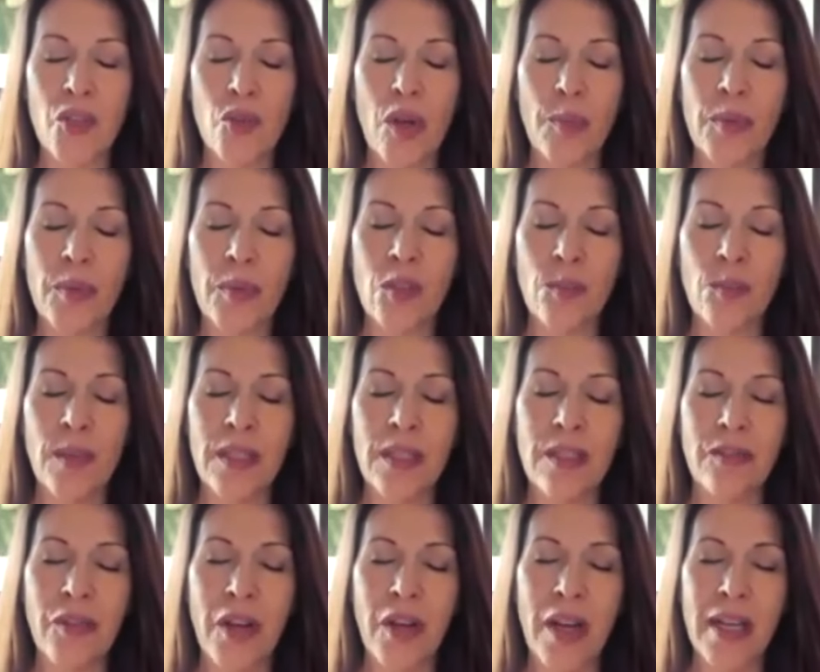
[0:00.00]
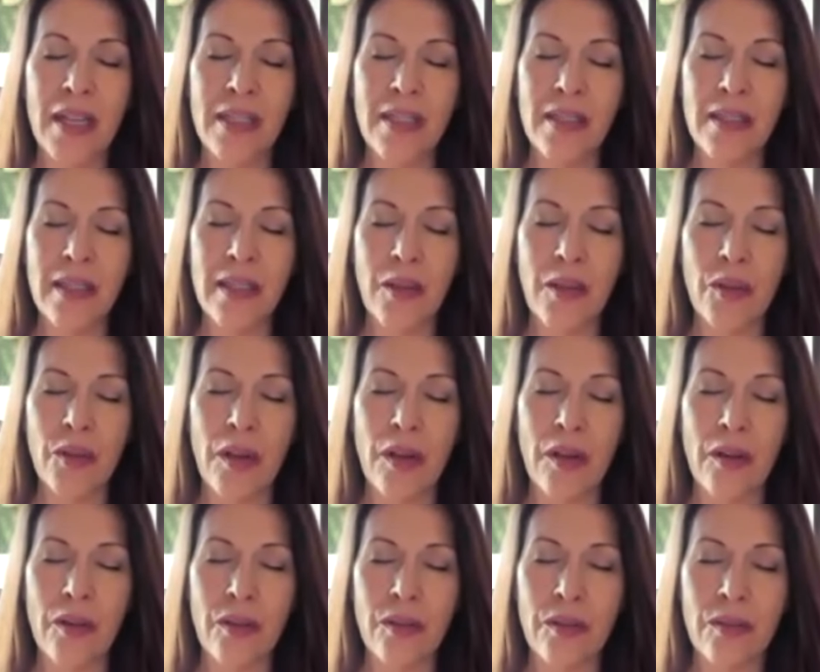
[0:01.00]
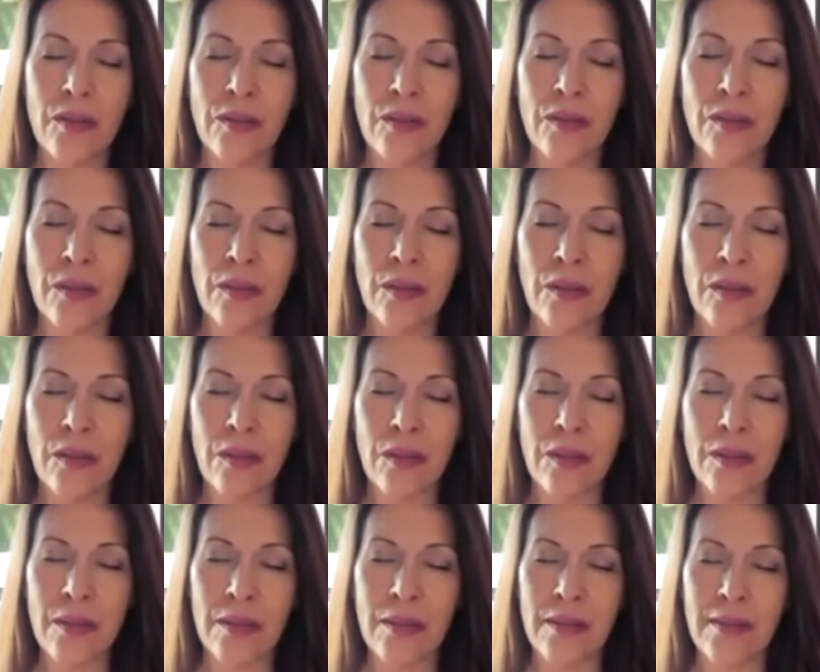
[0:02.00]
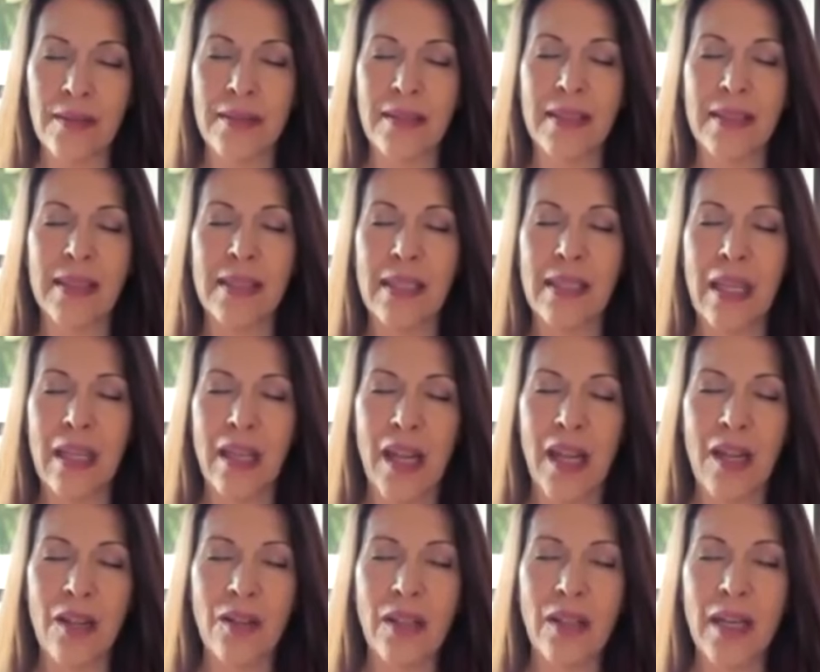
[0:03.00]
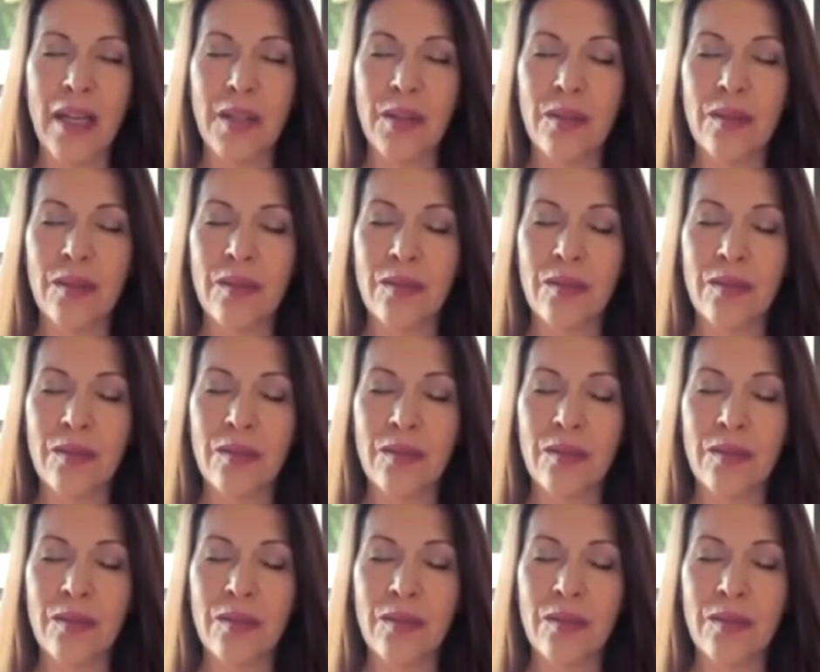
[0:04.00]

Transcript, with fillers: drop into my divine sacred heart. Say that out loud.